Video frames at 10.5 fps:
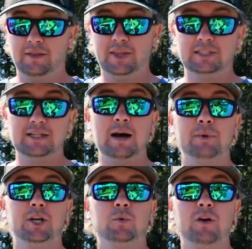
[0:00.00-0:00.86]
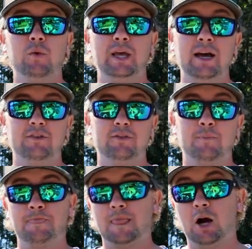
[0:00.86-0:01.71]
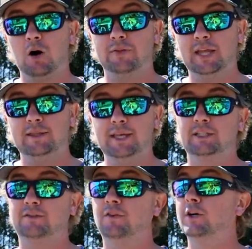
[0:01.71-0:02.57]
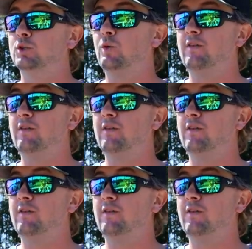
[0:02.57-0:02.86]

this time of year, whenever we have these fronts,